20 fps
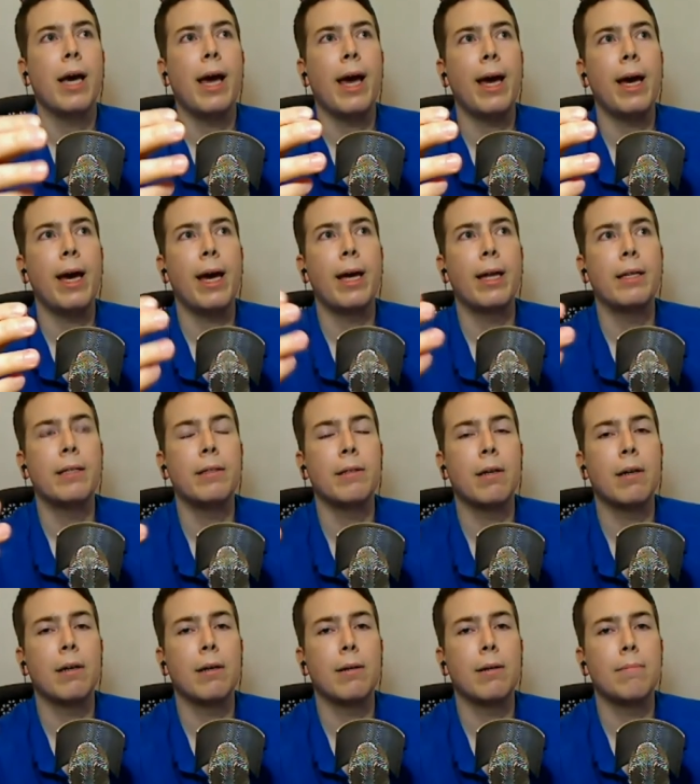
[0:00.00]
and
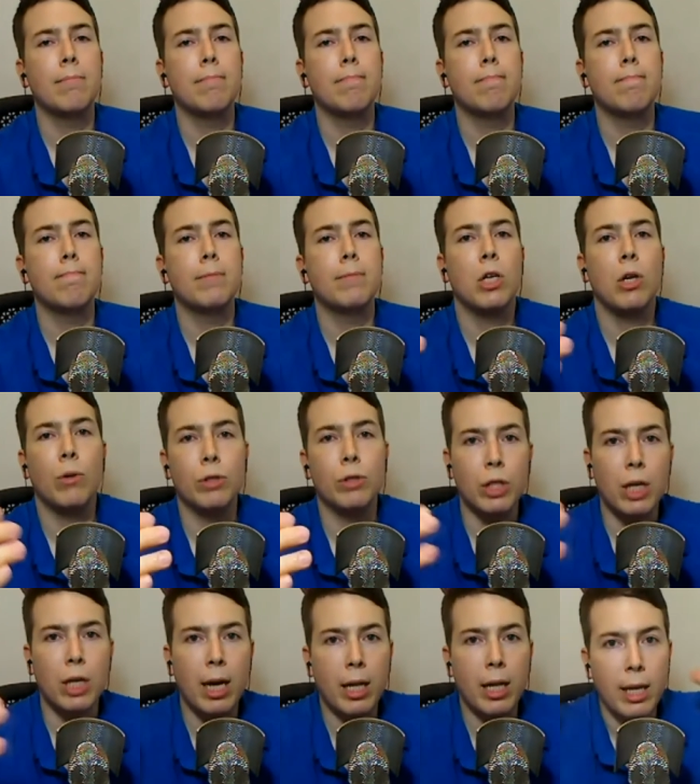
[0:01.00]
you know, it's
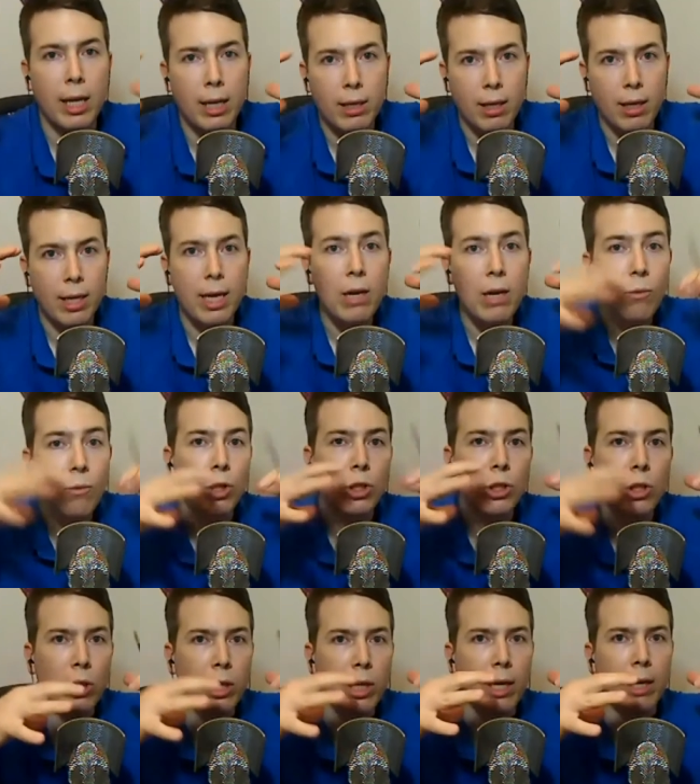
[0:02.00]
kind of like inward
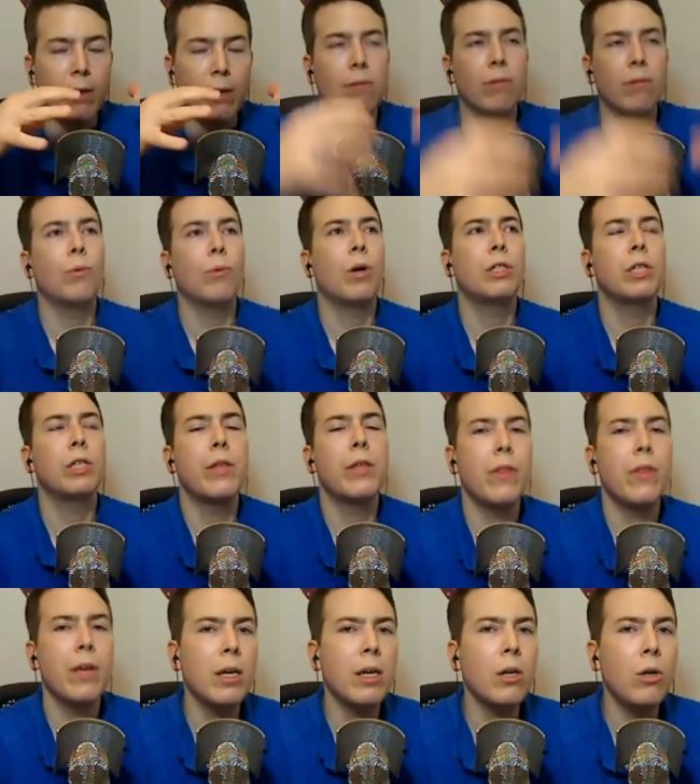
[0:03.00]
looking, whereas I
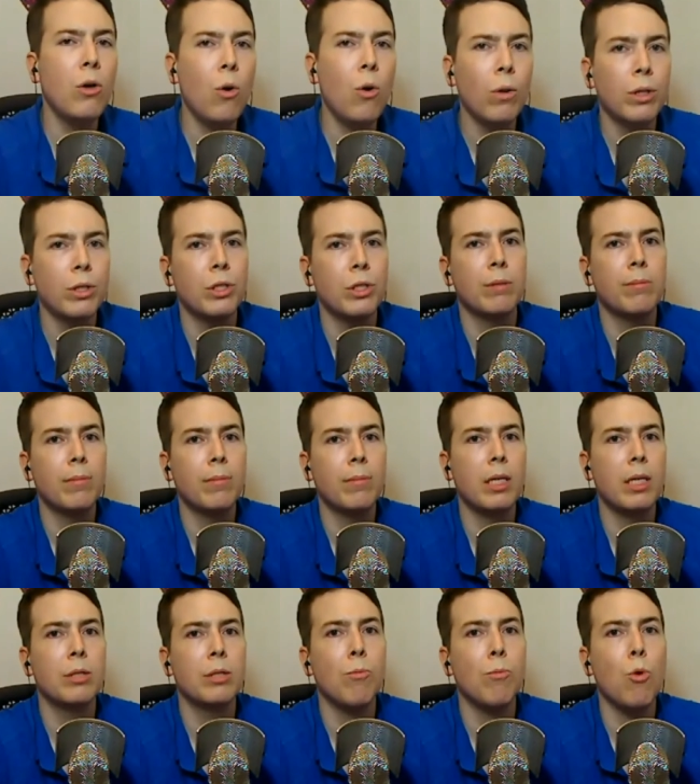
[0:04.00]
think agorism
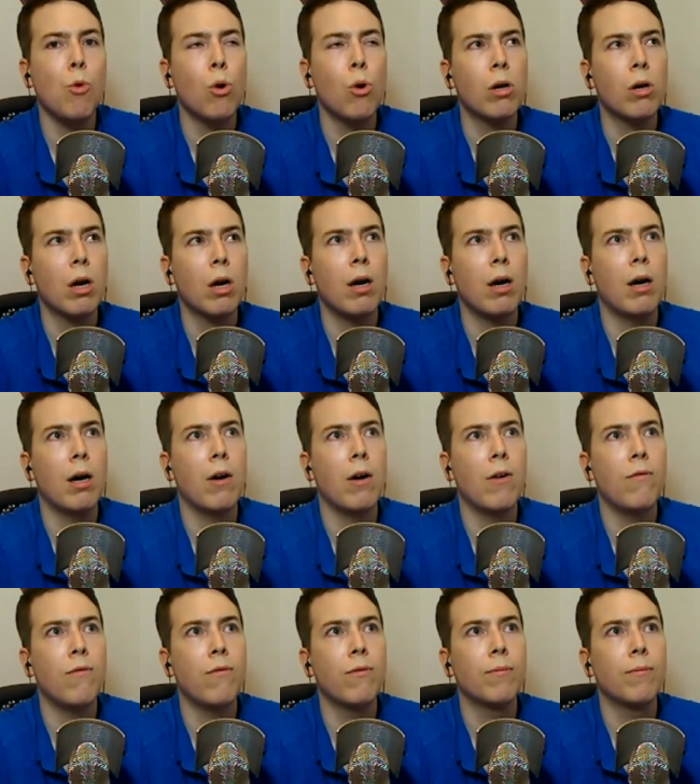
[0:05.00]
is more
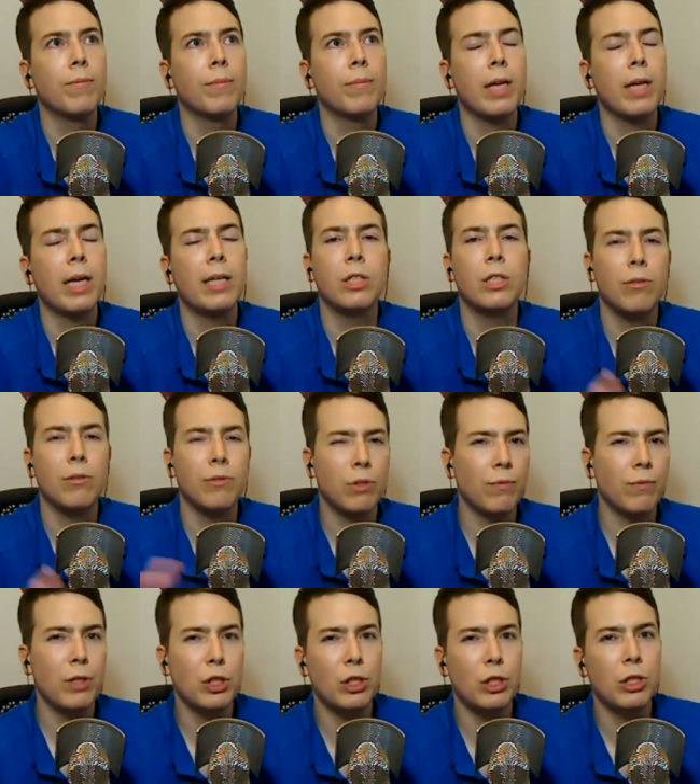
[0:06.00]
of, and
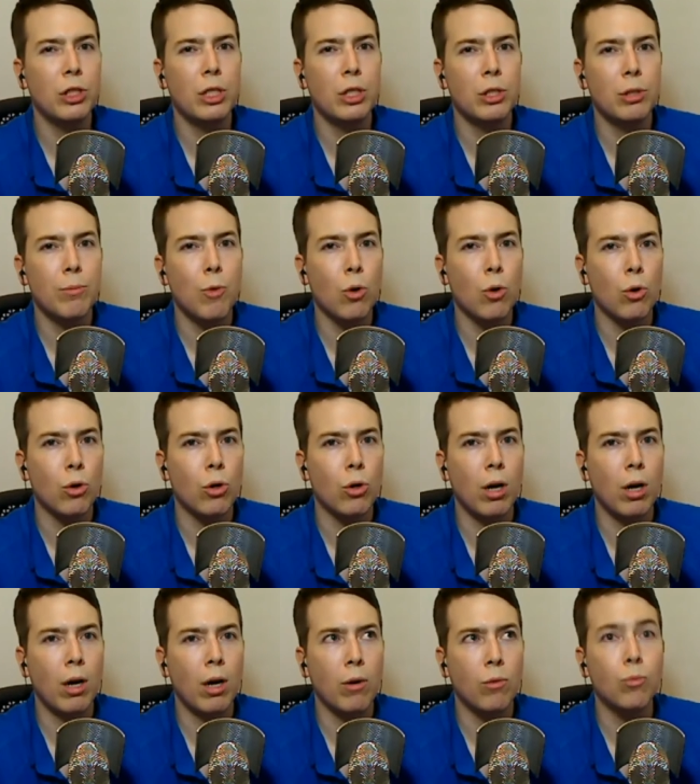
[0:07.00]
self-sufficiency is a more
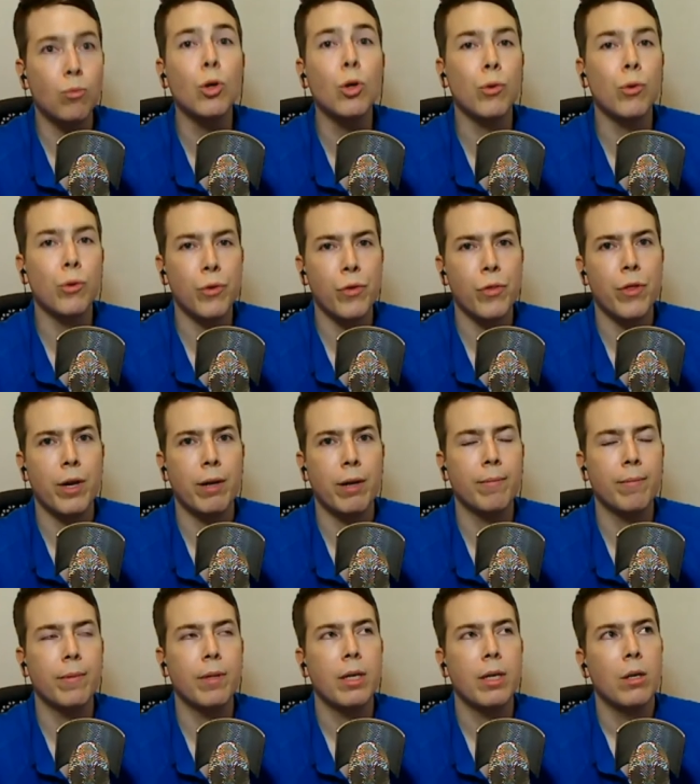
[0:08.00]
rural thing,
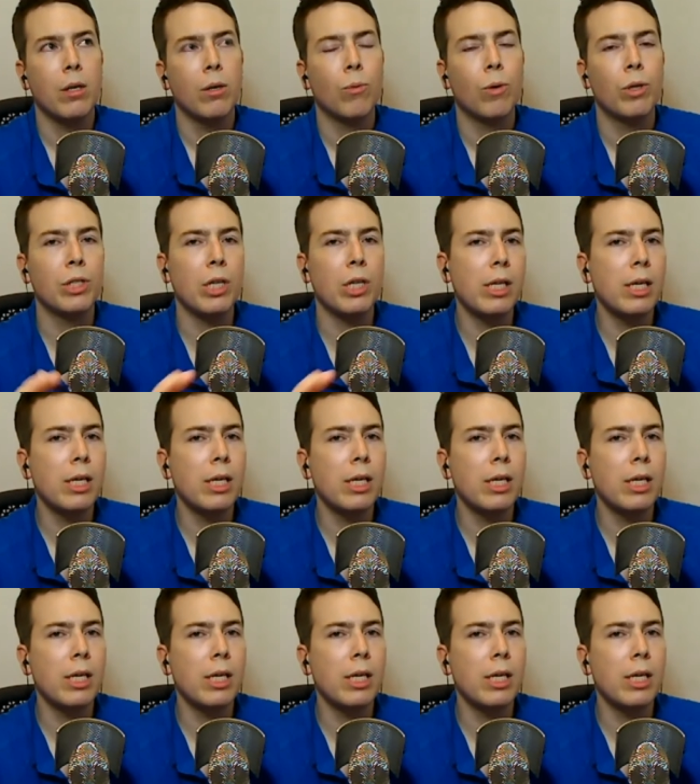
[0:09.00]
whereas I